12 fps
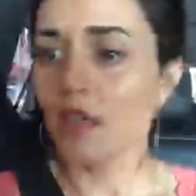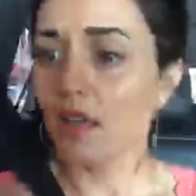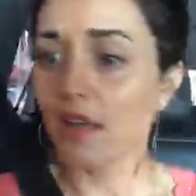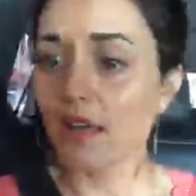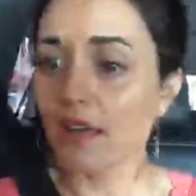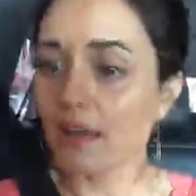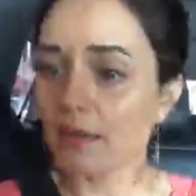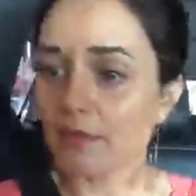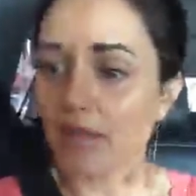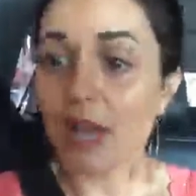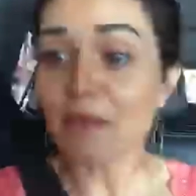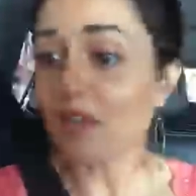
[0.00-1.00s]

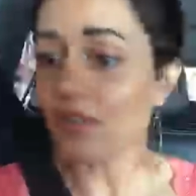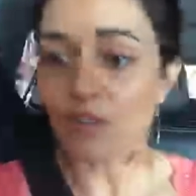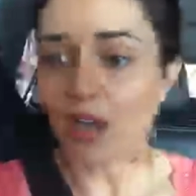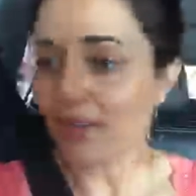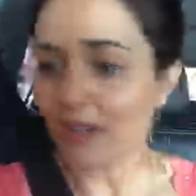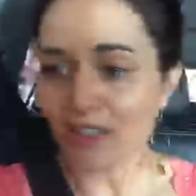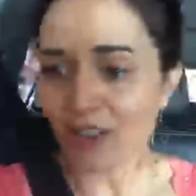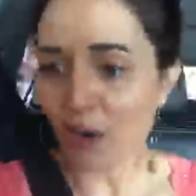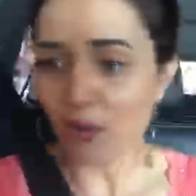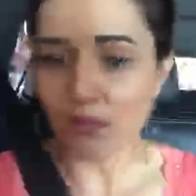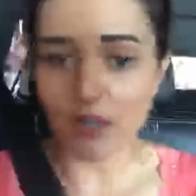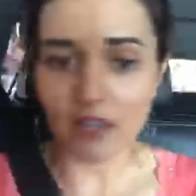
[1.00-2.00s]
I'm not driving. No,
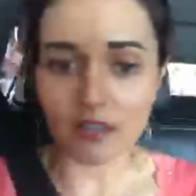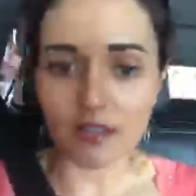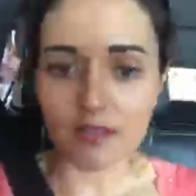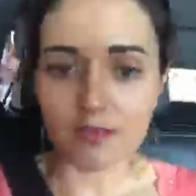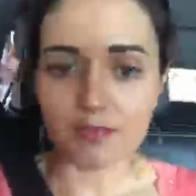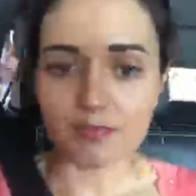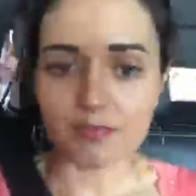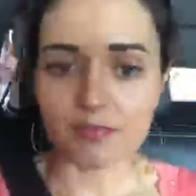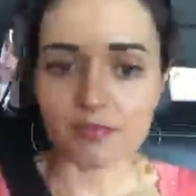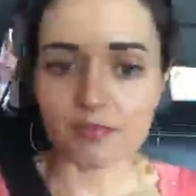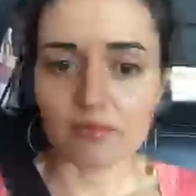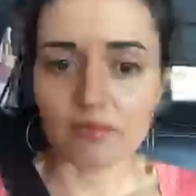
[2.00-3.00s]
I'm not.
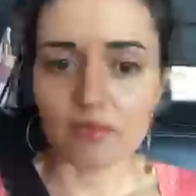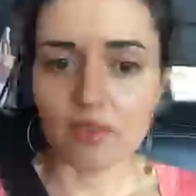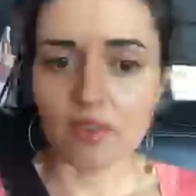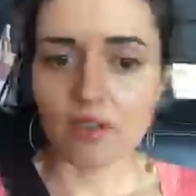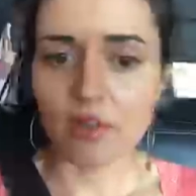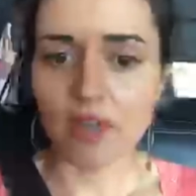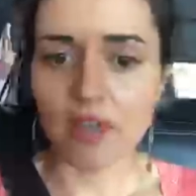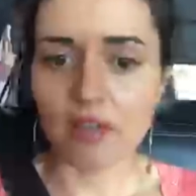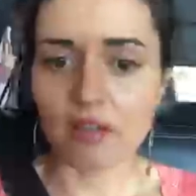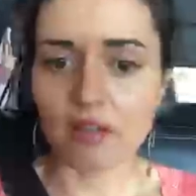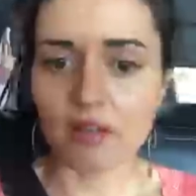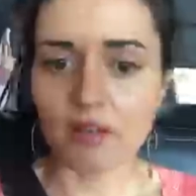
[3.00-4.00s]
Okay.